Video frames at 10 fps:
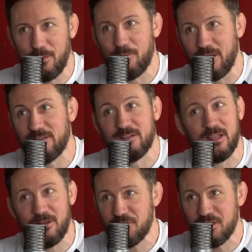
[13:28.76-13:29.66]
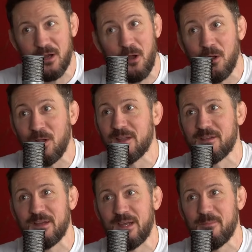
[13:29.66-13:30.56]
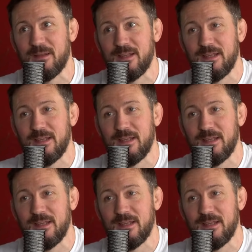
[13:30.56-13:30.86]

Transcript: faces that are just there all the time,